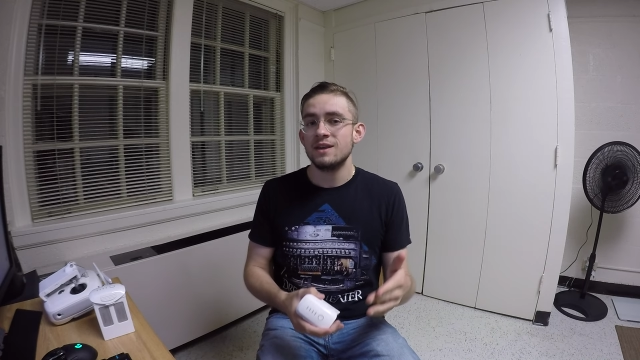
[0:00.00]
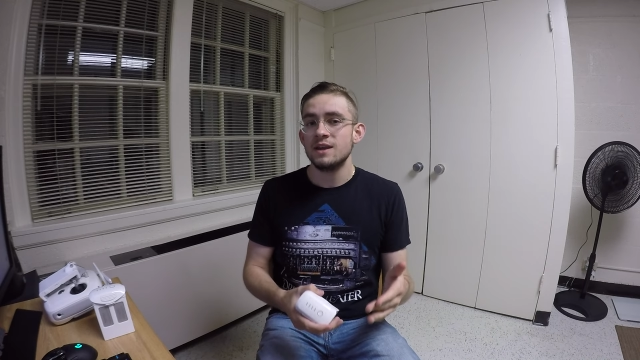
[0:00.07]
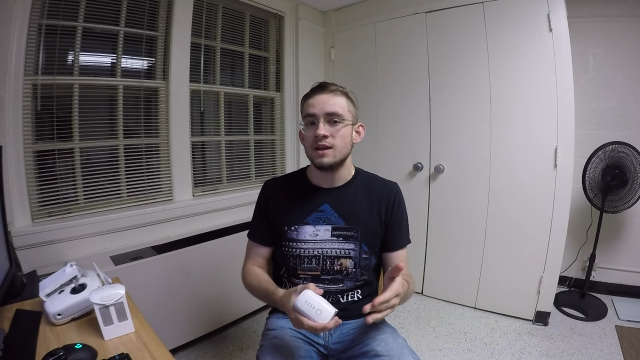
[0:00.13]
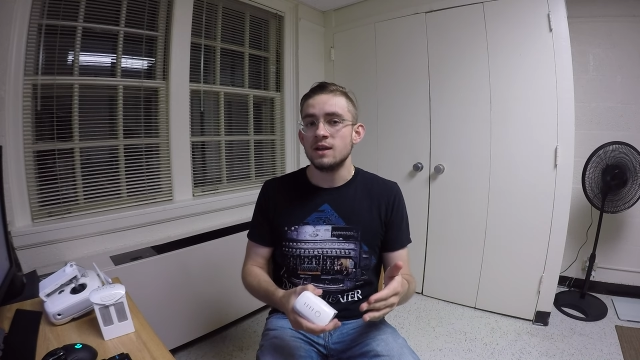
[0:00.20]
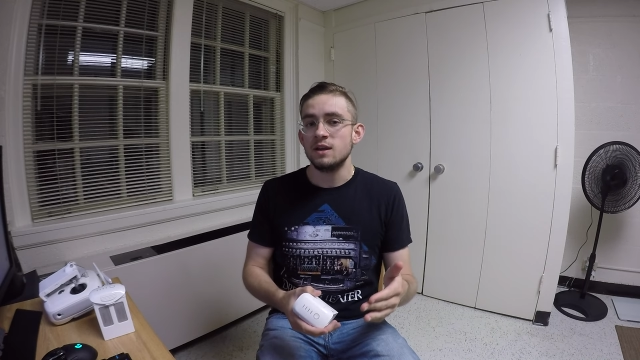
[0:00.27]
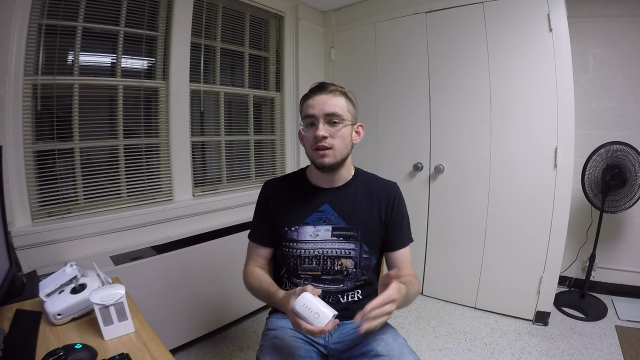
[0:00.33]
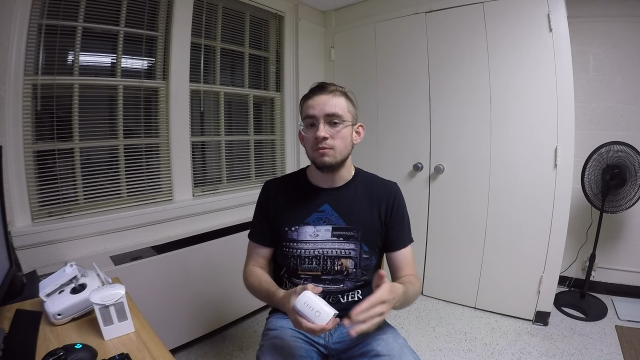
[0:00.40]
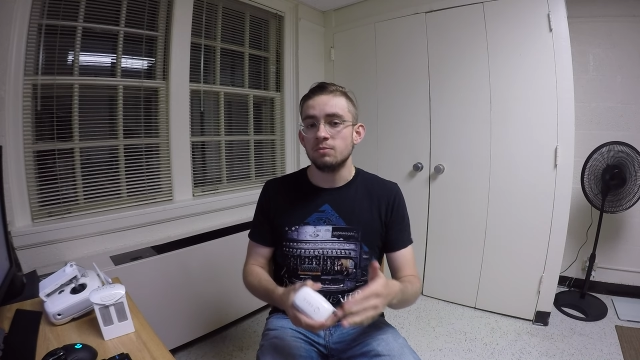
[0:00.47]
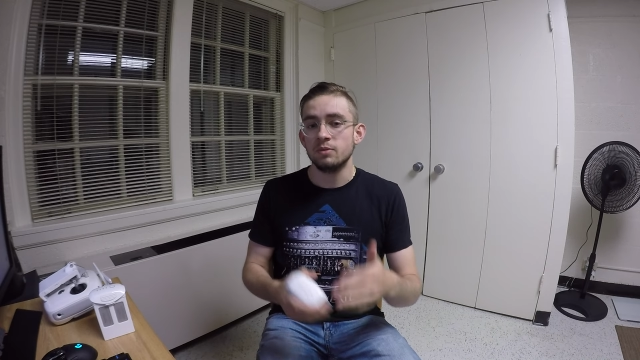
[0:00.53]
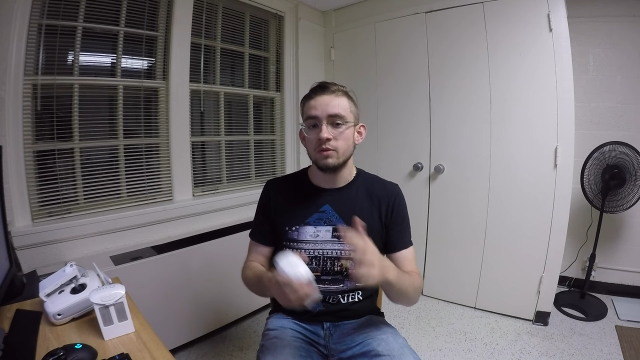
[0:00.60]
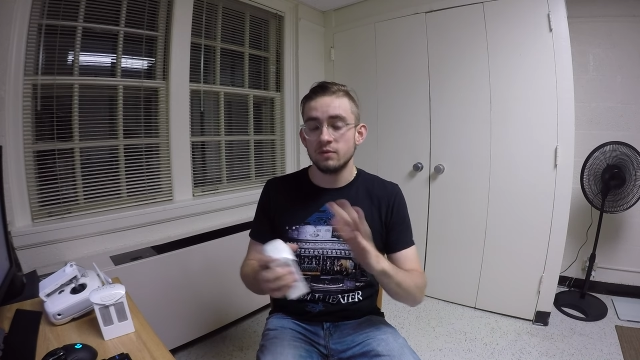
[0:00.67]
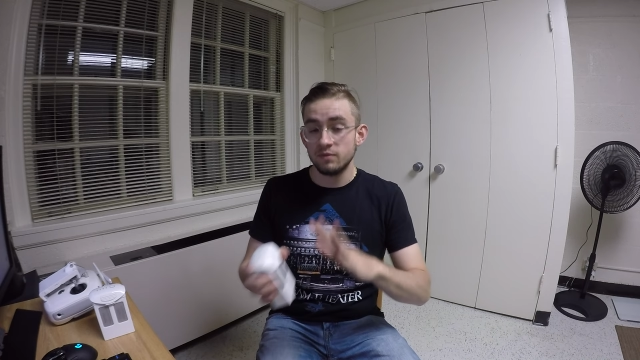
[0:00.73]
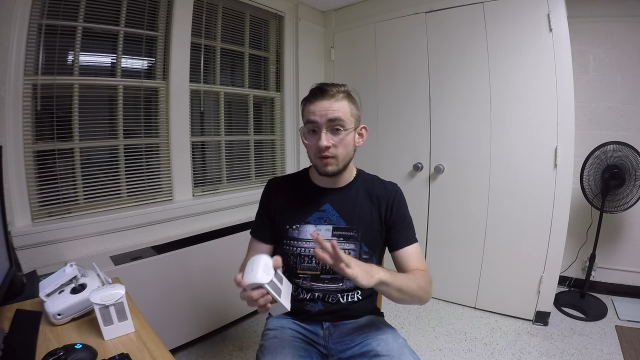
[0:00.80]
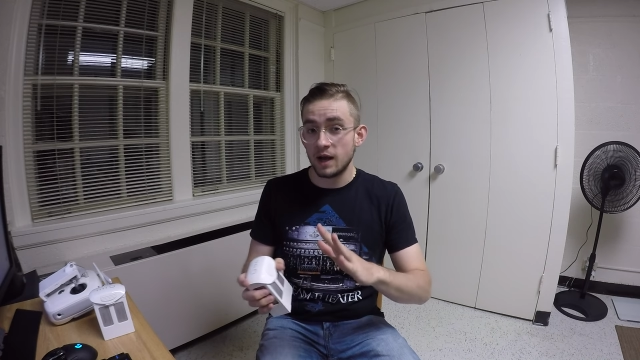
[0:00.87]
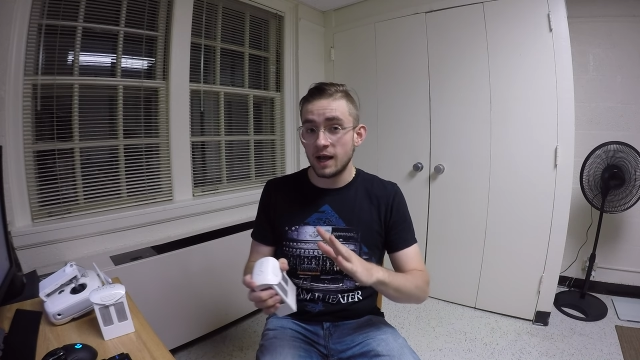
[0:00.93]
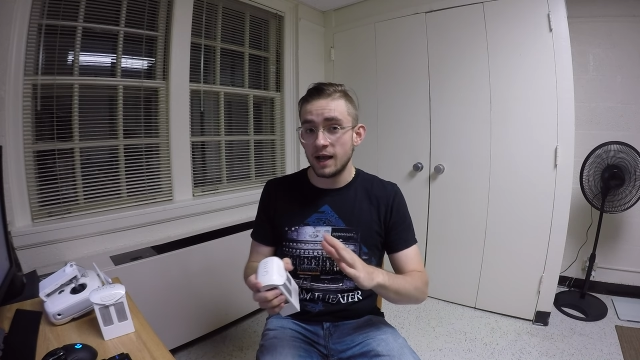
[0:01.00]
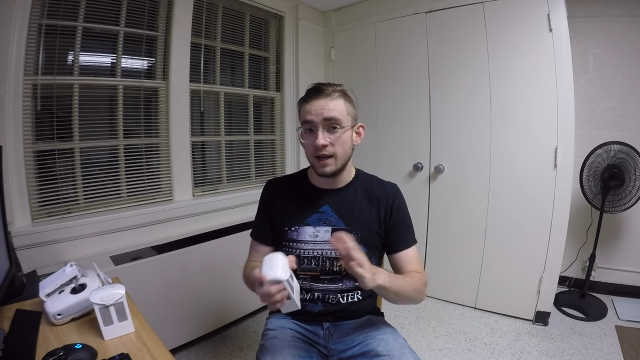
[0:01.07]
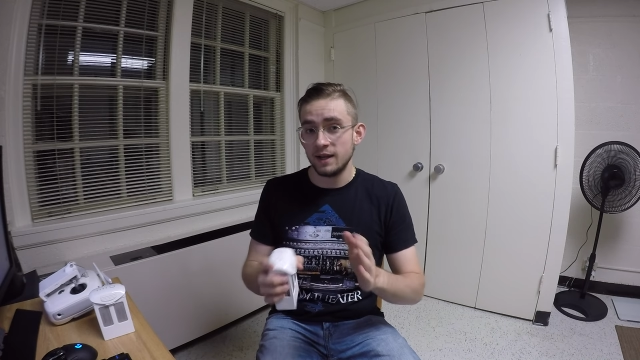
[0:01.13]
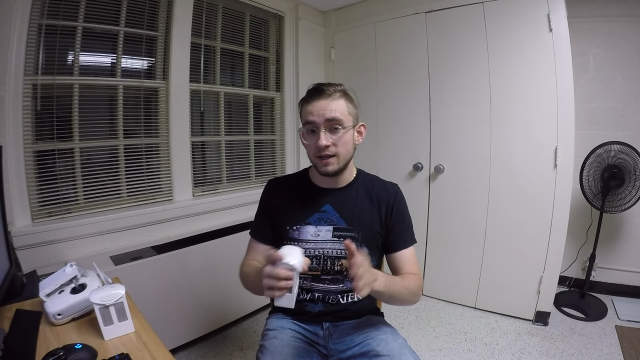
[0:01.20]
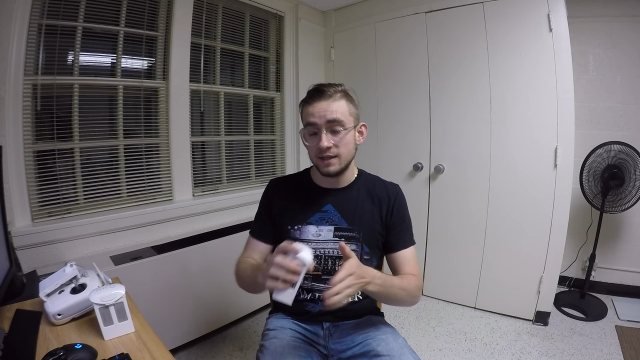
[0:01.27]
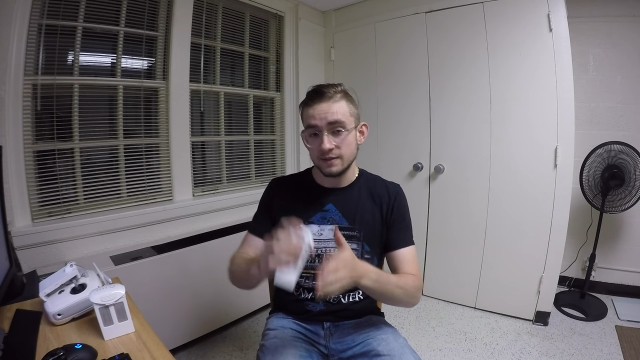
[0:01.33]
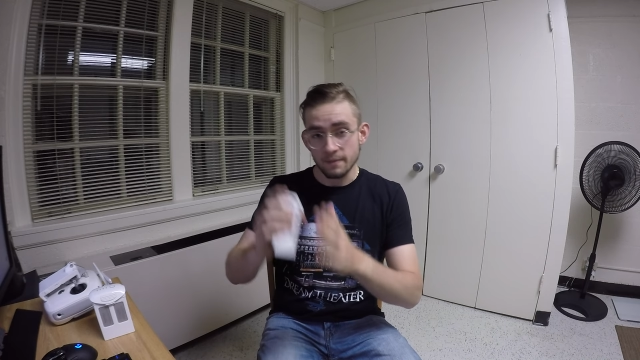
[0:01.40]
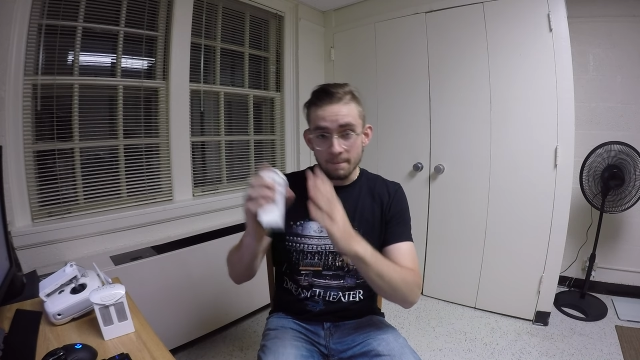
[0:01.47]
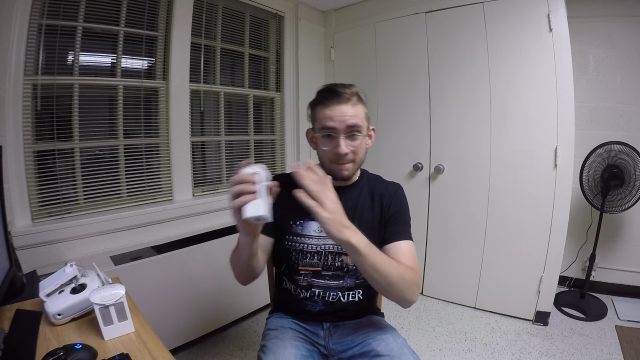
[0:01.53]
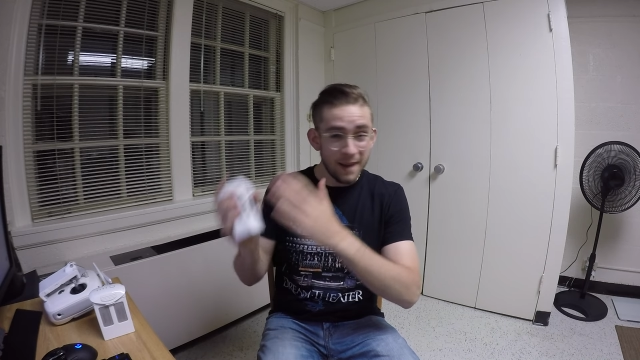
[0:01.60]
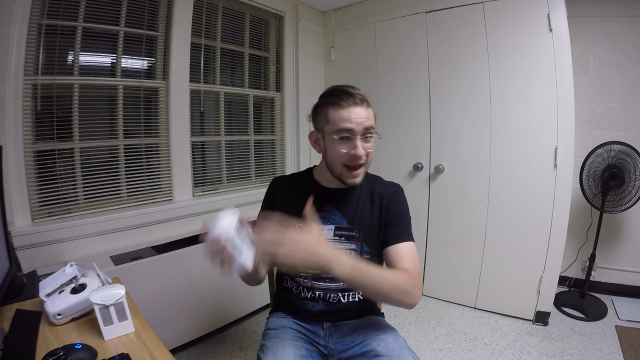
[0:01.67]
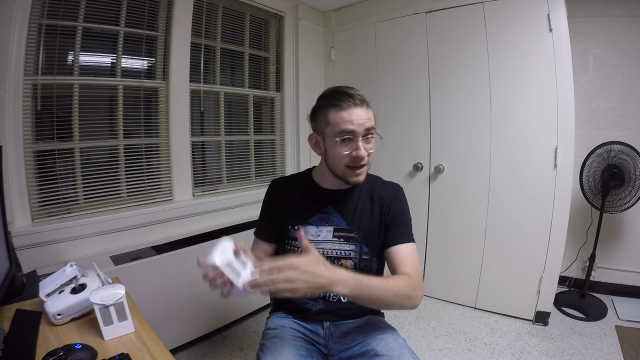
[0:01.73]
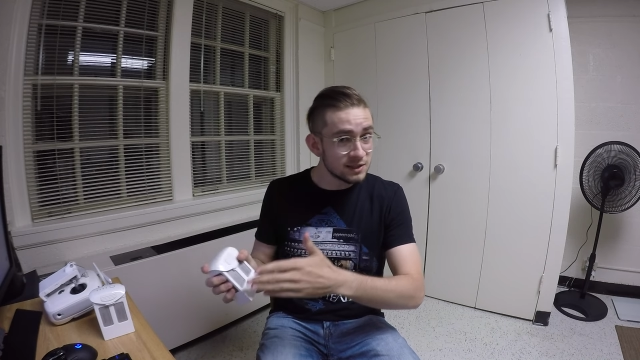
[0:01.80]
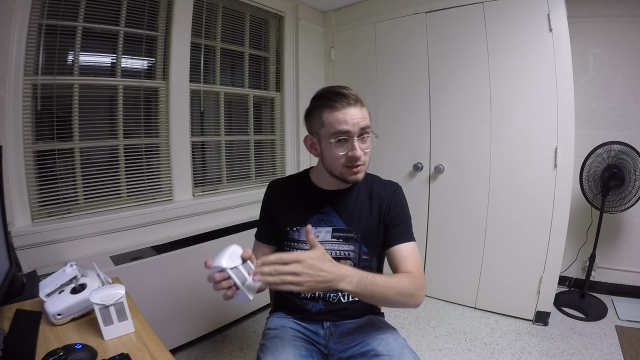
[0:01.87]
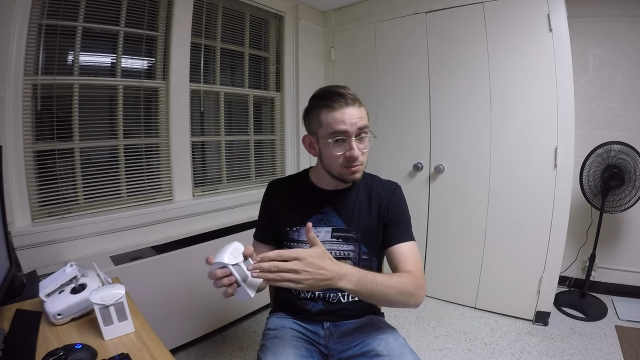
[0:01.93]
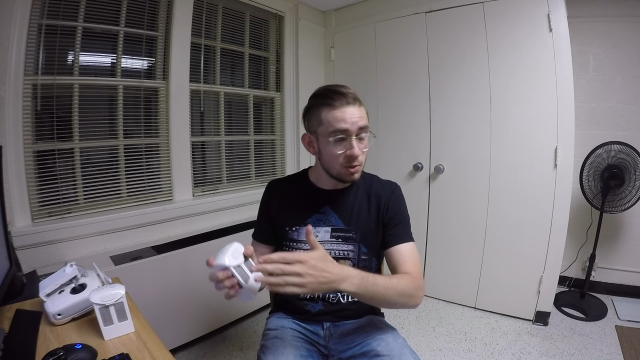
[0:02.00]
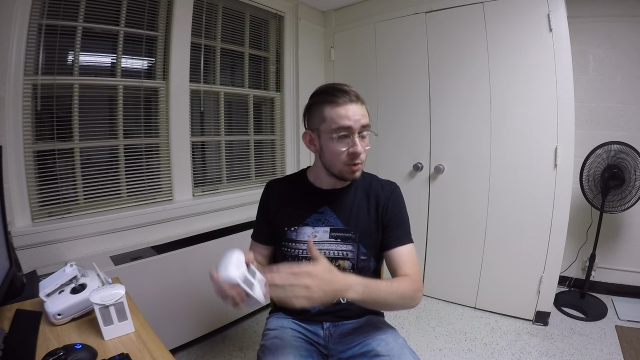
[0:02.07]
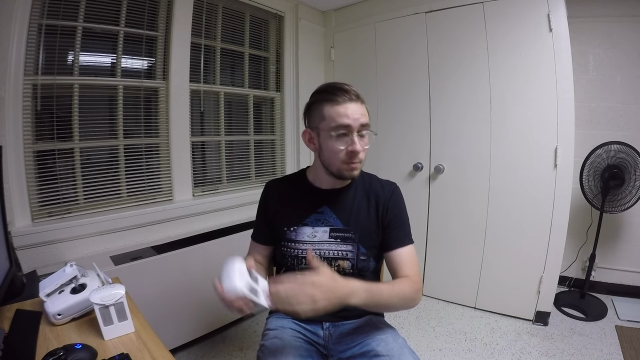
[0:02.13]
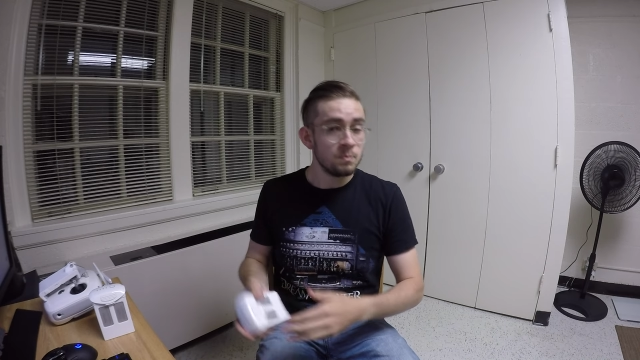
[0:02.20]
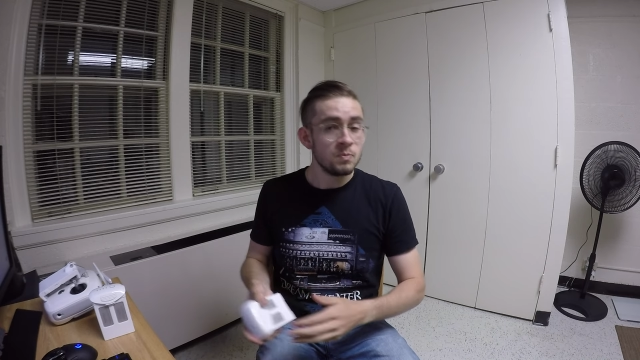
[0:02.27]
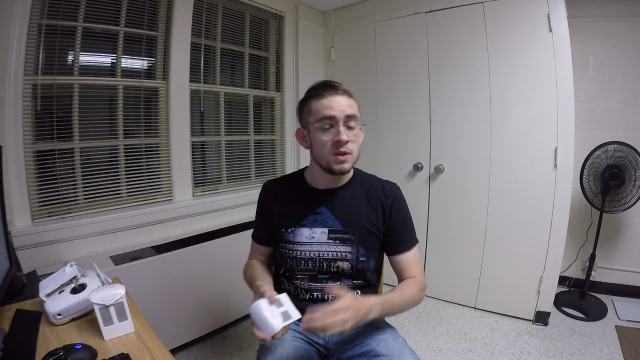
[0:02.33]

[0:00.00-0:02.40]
they provide as a maximum.